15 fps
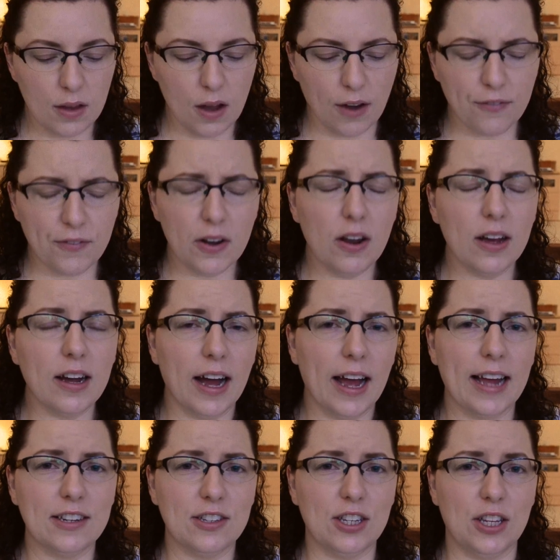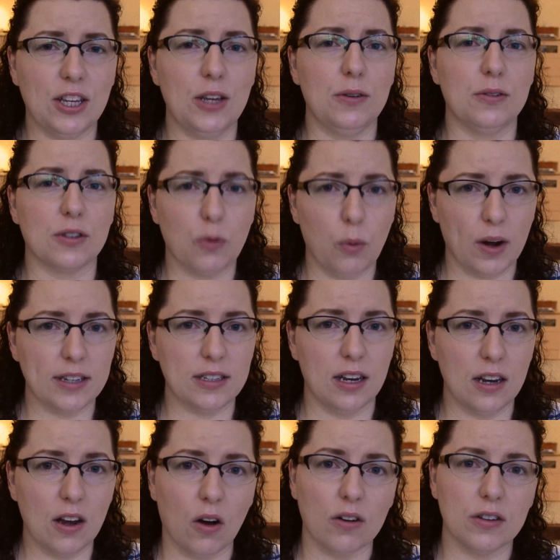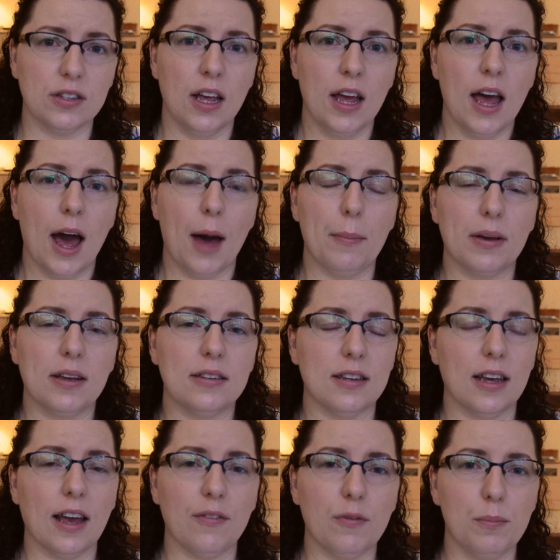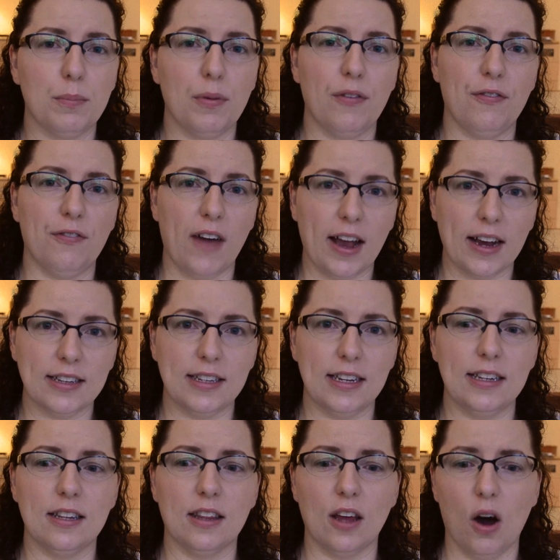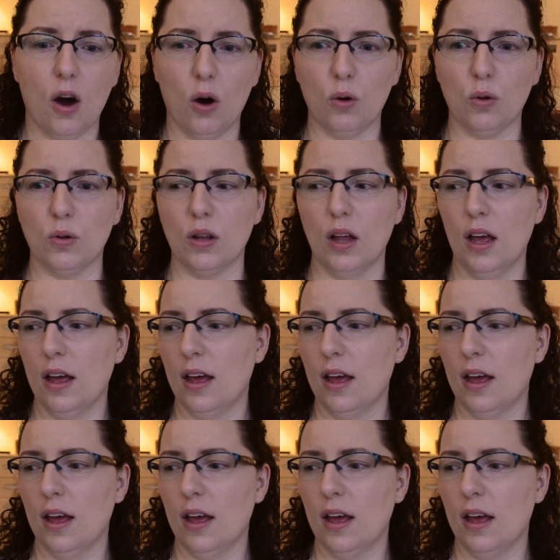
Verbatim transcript: I feel like I had to use quite a lot, and because I haven't perfected the whole